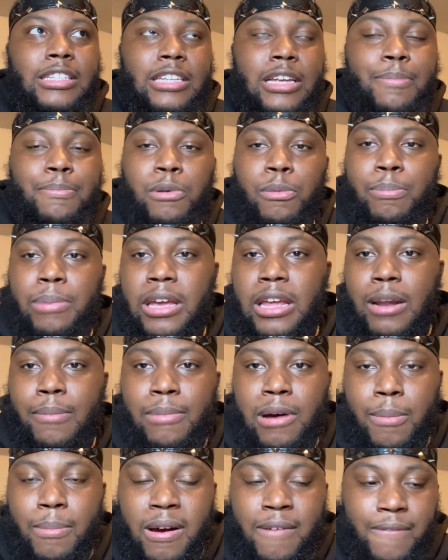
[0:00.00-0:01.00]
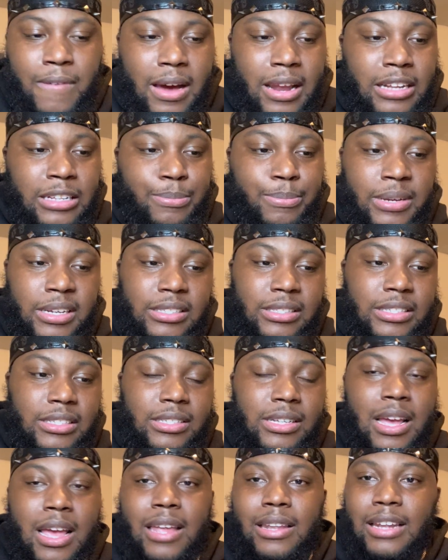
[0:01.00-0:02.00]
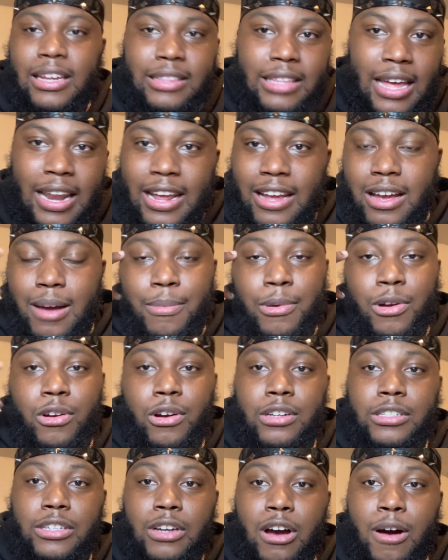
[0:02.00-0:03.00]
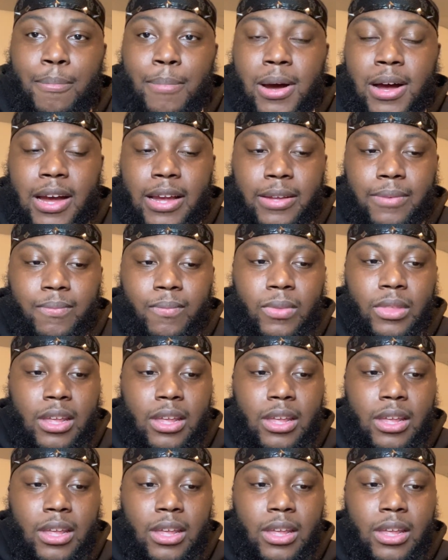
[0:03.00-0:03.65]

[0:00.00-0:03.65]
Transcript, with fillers: temple being about my father's business. Like that didn't come across y'all mind.